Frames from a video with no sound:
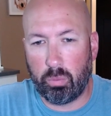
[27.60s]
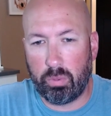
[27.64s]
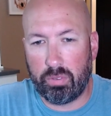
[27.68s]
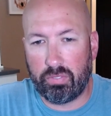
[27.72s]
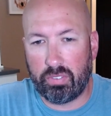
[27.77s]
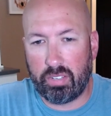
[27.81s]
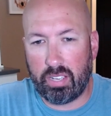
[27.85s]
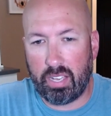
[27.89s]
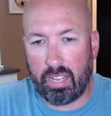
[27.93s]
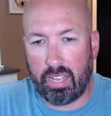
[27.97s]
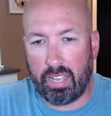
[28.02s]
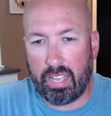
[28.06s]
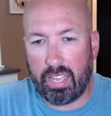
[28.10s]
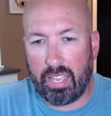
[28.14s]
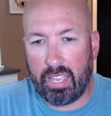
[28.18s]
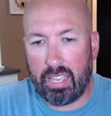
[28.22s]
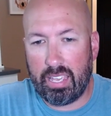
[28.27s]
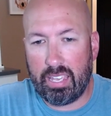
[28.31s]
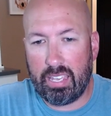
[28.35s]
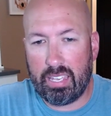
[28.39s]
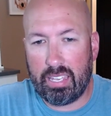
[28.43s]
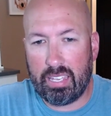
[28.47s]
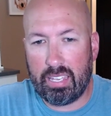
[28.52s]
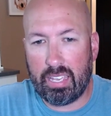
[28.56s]
We've got A,
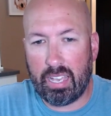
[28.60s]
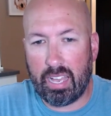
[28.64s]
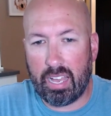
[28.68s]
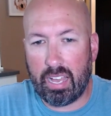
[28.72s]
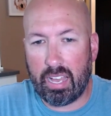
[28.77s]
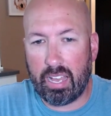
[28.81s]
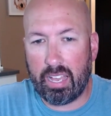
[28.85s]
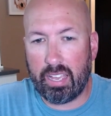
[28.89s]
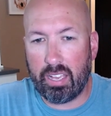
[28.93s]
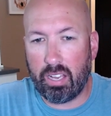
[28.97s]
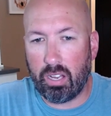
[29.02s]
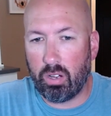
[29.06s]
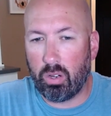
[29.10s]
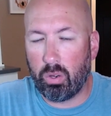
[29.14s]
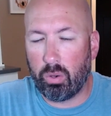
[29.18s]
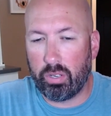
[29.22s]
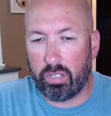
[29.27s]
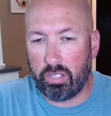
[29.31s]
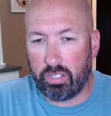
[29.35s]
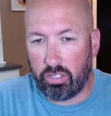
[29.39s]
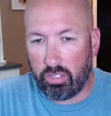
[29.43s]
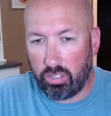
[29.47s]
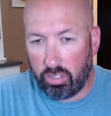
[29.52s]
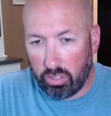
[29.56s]
E, I, O,
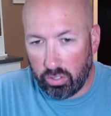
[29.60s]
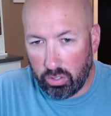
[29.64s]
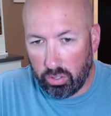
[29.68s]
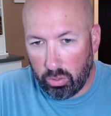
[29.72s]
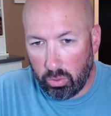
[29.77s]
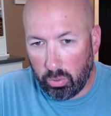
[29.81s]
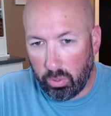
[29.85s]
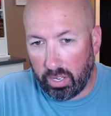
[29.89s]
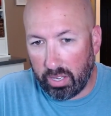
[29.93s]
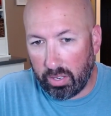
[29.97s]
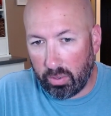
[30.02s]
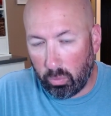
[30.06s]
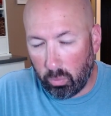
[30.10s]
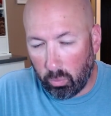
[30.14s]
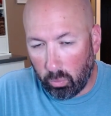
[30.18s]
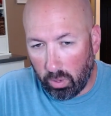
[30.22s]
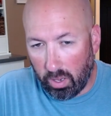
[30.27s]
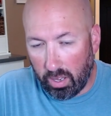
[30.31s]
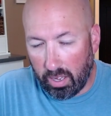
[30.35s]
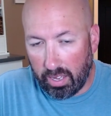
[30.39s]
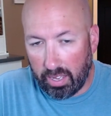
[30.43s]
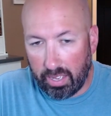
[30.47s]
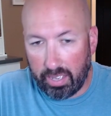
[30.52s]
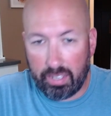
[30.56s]
and U, and
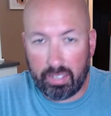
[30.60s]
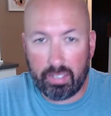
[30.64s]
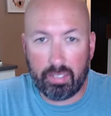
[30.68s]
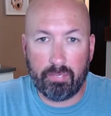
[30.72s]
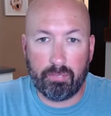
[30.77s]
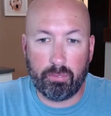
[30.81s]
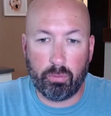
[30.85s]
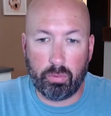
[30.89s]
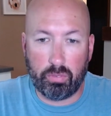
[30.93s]
Y.